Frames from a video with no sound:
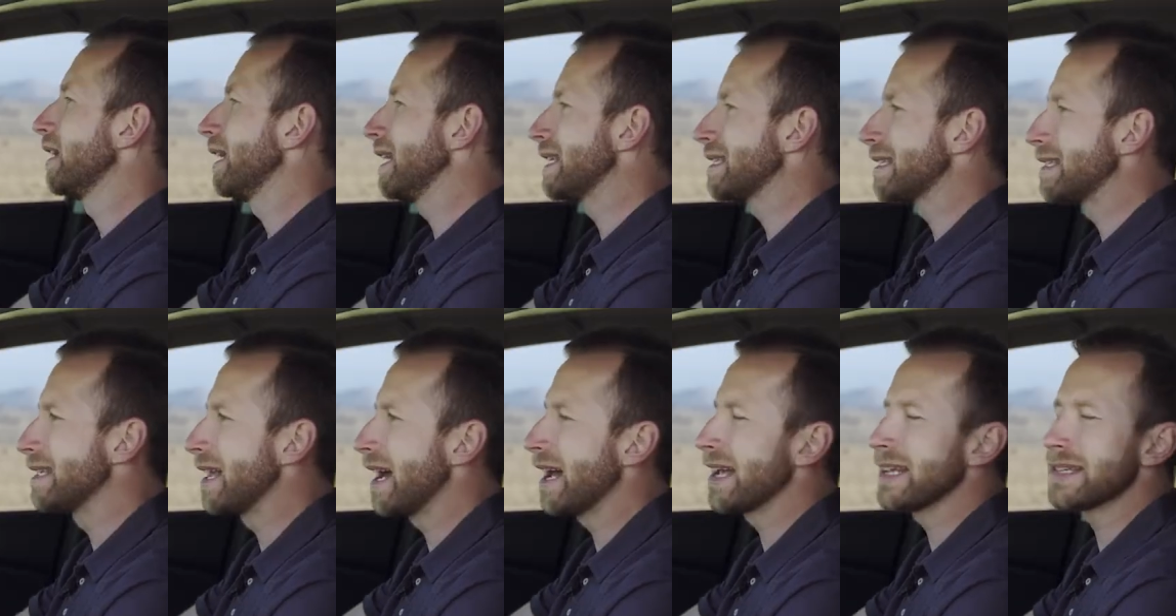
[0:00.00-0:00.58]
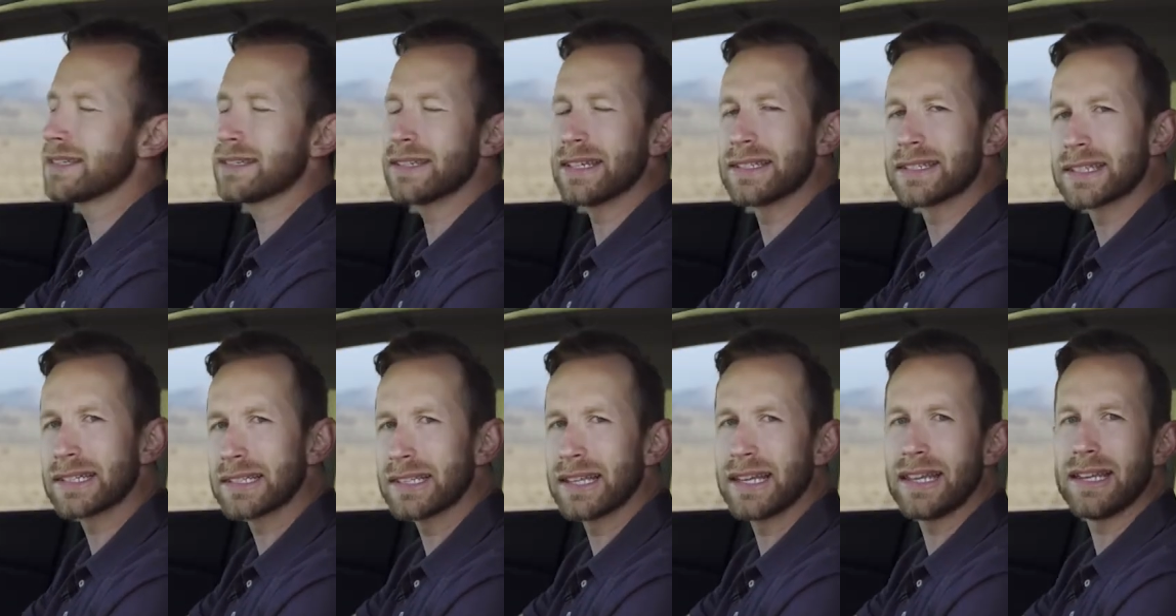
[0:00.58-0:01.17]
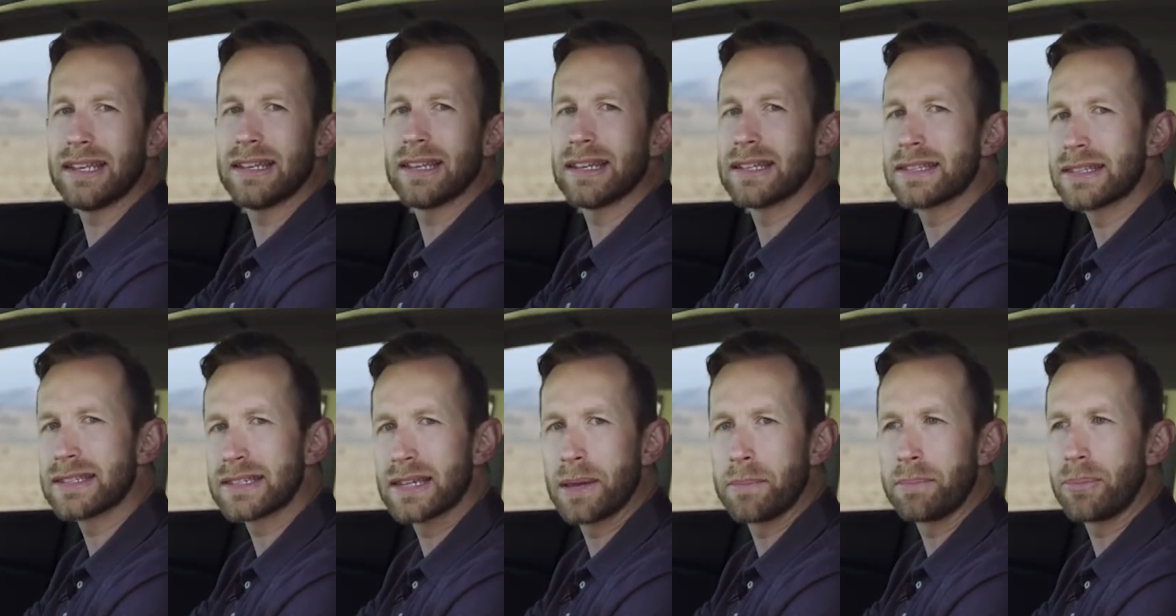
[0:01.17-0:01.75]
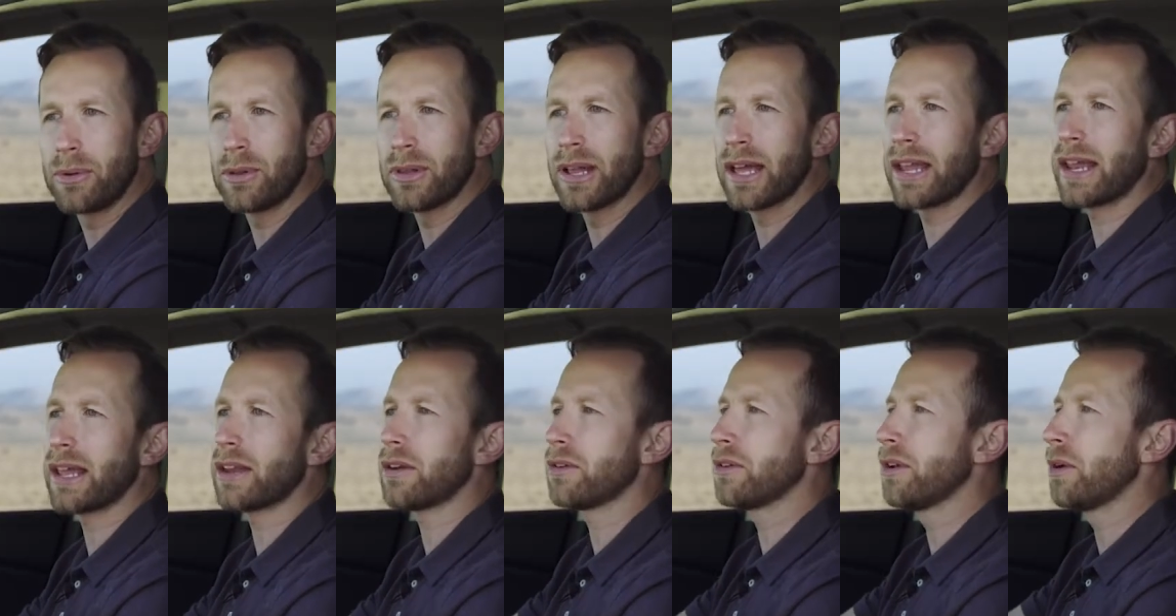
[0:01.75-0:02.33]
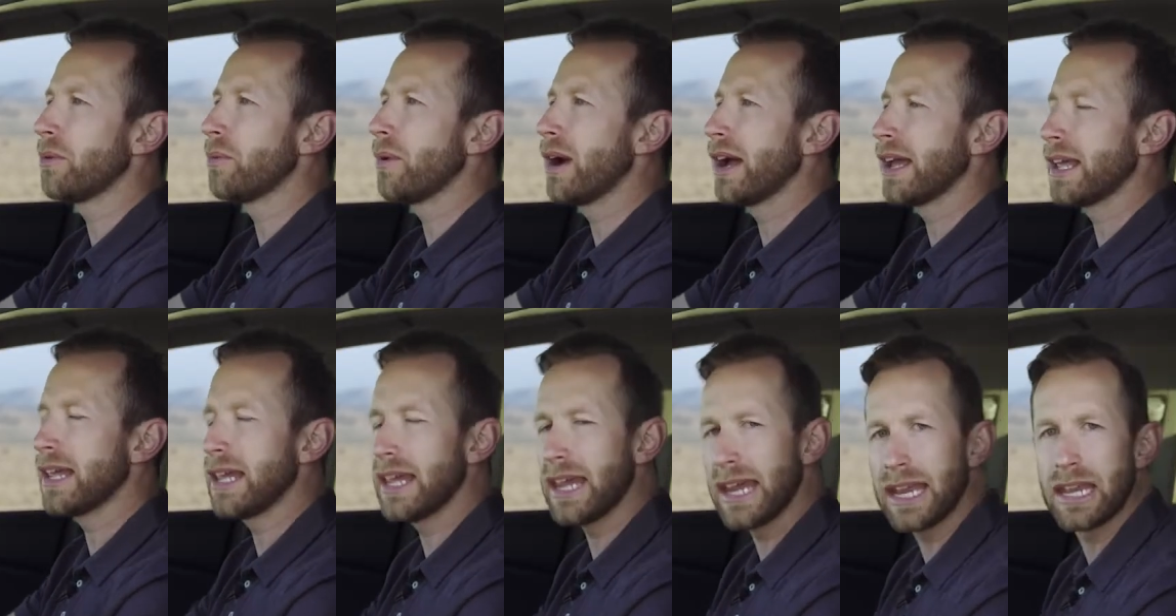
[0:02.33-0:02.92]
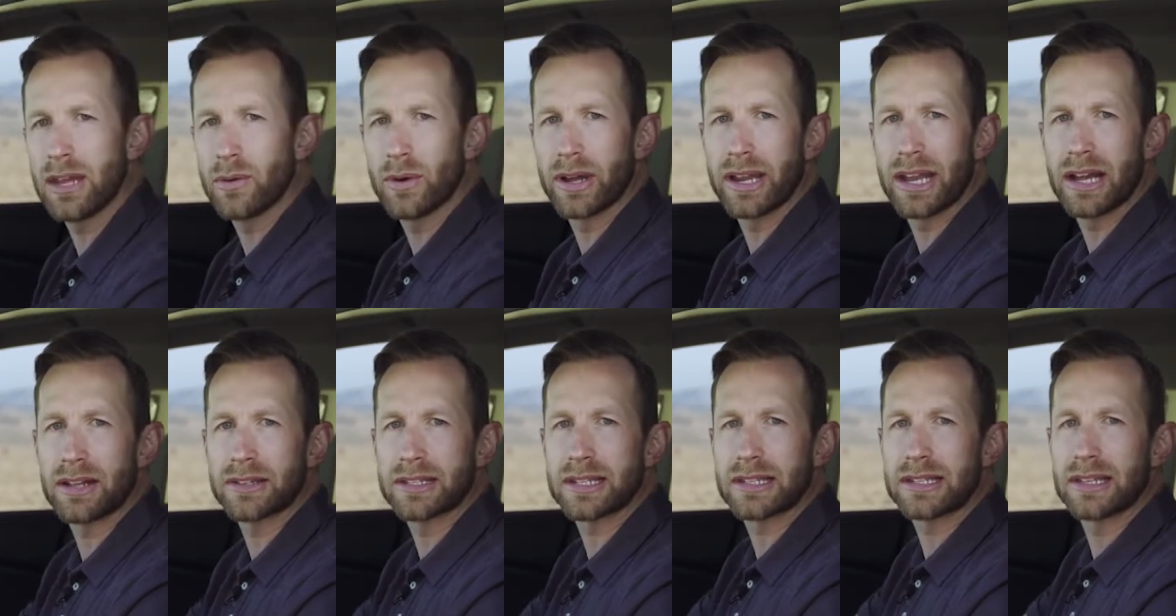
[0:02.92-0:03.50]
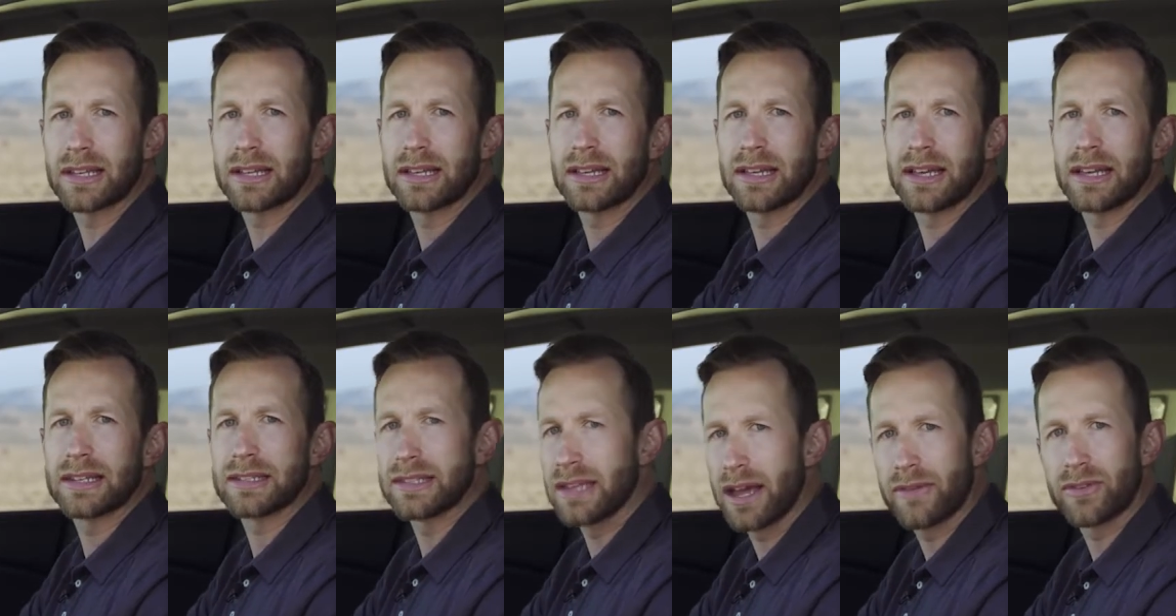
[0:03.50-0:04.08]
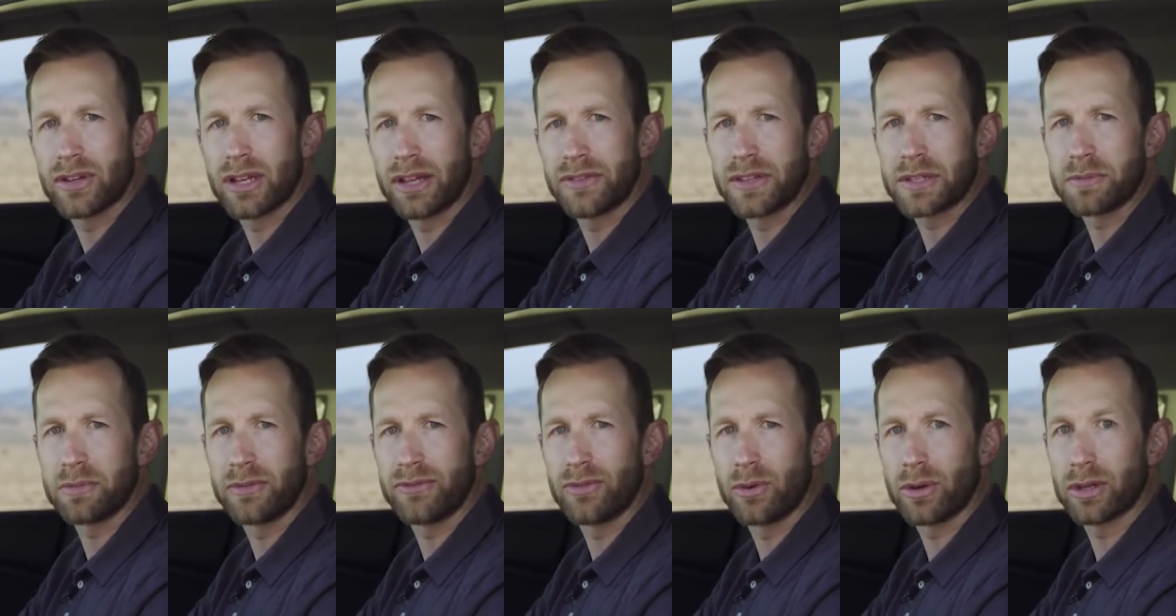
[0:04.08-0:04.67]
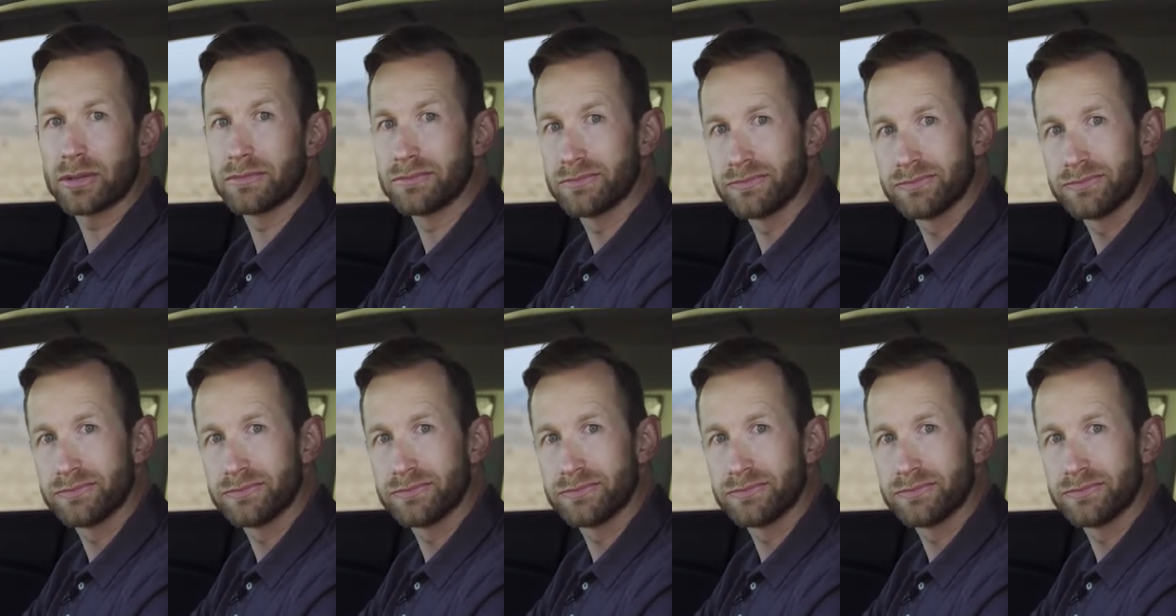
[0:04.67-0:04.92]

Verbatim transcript: It's nice, it's clean, it's simple, and I don't know why anyone else has never done this before.